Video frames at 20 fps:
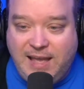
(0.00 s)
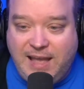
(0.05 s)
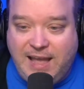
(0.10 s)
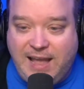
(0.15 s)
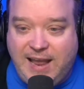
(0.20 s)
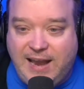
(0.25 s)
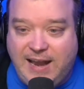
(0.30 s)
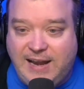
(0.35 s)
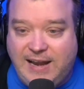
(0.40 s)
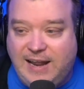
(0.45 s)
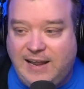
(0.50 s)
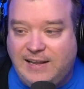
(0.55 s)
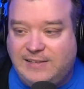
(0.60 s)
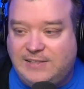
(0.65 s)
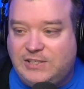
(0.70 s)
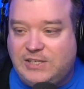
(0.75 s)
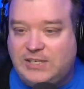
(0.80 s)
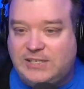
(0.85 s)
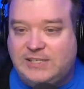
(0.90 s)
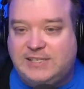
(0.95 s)
And
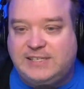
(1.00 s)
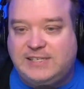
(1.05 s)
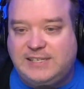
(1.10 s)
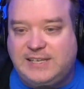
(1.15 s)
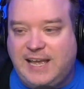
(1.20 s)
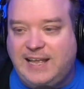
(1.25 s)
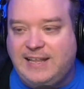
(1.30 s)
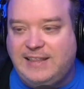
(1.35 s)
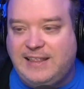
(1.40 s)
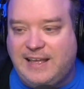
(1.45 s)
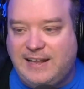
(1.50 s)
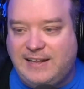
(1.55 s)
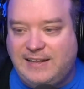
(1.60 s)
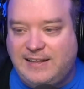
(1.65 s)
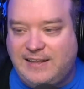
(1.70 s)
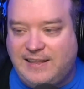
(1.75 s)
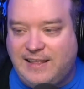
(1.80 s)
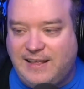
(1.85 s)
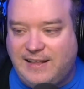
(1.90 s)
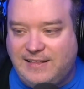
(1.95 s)
it's just sad that
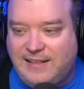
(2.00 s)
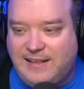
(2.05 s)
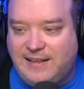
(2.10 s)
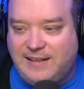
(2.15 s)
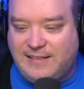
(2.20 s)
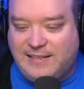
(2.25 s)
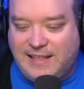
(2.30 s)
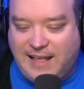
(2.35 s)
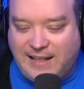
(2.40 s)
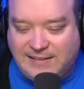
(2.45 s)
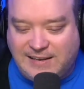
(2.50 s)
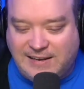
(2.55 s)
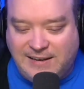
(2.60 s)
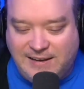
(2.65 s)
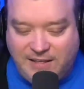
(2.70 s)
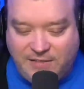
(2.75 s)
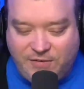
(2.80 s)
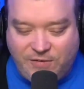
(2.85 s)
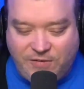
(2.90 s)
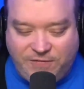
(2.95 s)
th- th- that's
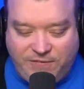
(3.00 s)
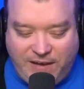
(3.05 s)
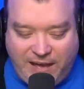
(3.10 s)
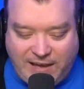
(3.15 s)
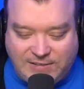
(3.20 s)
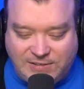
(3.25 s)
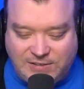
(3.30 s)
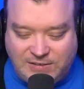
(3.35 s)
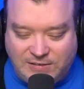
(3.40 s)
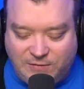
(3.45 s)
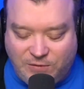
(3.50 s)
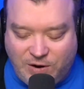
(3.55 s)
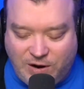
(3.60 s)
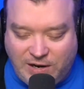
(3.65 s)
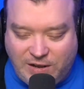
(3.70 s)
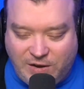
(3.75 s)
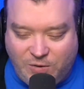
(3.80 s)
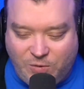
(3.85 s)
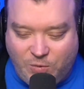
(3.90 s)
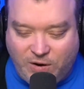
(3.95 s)
another faction of
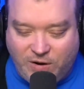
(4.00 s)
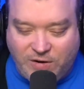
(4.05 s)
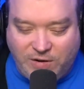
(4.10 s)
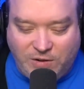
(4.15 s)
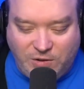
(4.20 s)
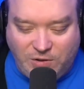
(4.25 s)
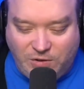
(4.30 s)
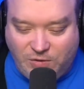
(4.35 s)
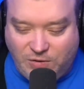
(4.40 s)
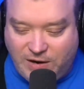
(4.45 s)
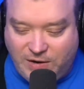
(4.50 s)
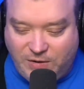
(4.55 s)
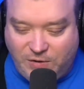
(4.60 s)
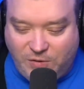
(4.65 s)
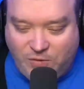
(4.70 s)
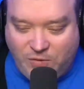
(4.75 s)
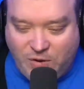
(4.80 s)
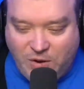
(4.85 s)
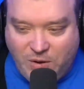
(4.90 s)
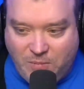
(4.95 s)
radio where you got to
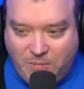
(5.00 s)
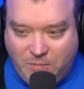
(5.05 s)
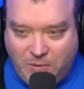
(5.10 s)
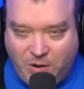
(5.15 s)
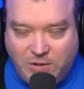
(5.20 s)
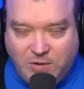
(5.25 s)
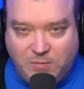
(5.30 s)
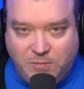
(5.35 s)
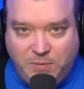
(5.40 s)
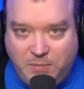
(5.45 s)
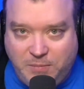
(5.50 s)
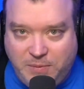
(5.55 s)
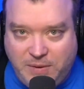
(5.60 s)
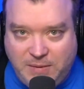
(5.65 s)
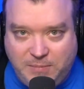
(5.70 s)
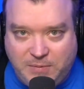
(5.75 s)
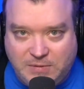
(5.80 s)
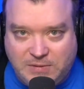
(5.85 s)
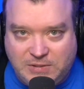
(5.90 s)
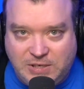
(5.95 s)
do multiple
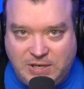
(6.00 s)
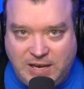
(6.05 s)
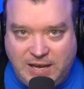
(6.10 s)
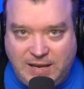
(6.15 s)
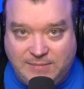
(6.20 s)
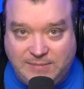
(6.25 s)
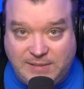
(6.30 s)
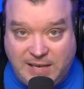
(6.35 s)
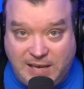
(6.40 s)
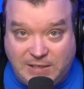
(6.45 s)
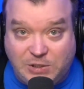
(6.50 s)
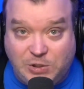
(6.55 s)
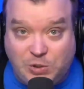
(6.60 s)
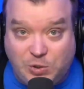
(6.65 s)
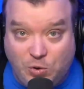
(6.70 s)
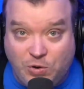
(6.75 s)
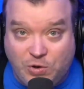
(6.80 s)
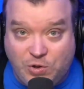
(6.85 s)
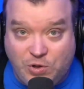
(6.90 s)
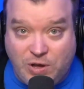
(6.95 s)
people's jobs as
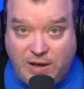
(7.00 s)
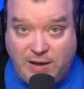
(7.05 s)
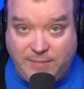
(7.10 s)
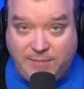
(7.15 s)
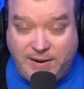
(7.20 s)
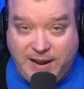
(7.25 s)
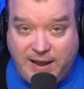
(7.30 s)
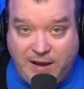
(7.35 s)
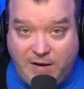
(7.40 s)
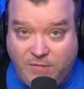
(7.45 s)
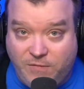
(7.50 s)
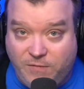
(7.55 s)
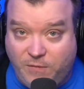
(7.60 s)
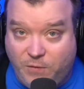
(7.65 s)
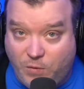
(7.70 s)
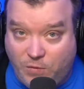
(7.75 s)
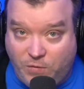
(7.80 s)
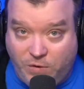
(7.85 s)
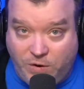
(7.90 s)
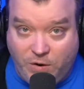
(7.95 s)
your job now
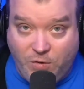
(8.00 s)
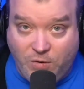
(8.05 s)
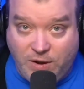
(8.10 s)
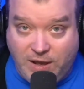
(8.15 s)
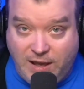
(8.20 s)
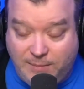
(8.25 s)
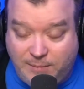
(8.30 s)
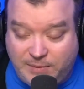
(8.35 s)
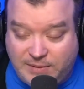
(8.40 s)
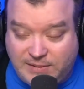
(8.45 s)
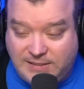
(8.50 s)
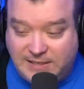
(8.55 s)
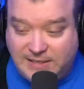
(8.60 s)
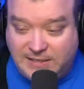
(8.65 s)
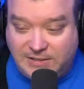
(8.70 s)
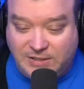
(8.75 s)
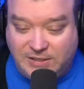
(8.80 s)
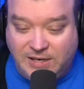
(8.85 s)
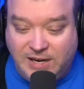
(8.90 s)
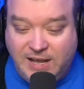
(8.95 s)
for no
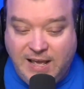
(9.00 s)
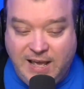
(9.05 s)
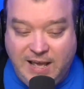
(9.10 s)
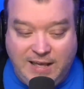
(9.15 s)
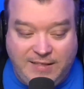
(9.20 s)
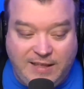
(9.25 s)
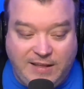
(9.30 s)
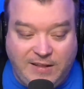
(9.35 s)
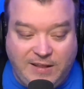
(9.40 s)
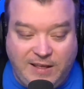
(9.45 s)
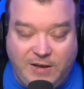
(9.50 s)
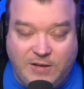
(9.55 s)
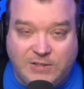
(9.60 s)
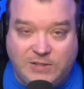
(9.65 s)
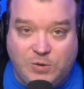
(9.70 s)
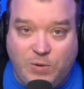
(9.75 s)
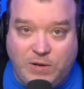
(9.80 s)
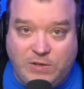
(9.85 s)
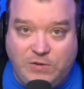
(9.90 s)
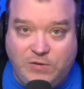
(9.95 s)
compensation. And then they
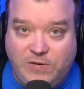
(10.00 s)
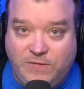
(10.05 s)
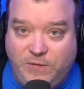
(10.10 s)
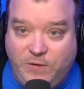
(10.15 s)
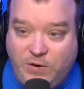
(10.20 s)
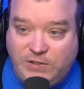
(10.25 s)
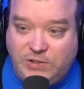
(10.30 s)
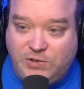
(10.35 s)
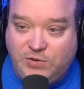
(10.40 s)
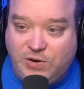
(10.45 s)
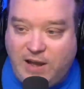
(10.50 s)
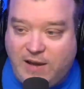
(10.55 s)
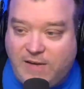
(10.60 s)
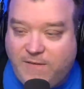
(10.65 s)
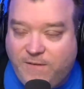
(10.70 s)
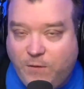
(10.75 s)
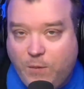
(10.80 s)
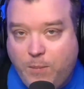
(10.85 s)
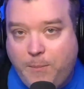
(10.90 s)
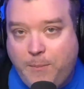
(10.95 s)
also want you to voice track
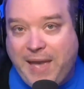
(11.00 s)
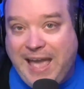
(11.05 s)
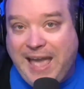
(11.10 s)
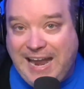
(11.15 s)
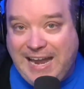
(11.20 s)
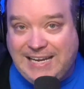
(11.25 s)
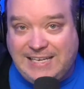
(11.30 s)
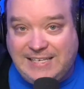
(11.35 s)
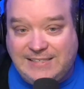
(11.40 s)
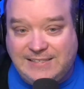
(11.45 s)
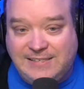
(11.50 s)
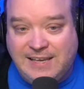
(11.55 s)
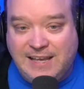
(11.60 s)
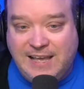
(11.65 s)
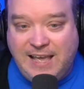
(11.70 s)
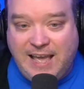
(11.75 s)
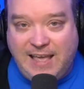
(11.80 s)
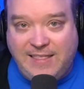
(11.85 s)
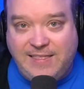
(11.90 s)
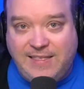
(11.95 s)
for pennies.
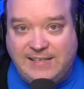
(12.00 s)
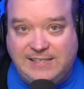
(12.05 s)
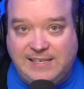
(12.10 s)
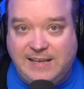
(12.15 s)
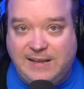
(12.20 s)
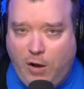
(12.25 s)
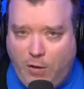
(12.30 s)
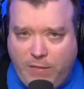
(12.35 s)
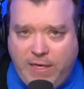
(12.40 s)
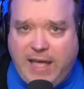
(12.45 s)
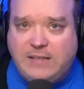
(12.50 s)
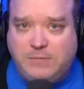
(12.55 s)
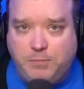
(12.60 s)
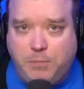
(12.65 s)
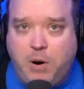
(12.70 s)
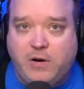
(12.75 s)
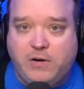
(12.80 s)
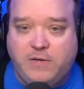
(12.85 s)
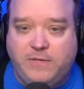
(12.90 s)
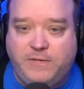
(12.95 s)
And they say, oh, that's
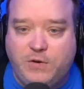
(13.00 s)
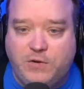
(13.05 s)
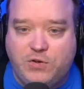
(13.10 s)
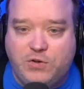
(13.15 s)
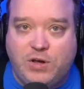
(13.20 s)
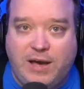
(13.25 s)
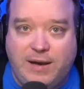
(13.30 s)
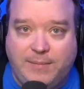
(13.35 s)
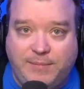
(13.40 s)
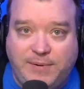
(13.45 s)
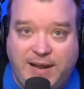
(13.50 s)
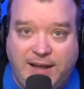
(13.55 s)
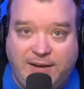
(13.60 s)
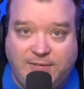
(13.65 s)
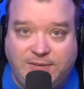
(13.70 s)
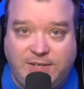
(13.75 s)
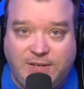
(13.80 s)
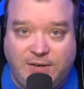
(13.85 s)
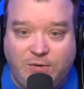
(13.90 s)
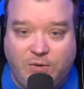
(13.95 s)
part of your job now,
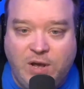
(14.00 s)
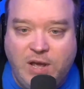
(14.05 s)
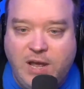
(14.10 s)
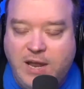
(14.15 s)
too.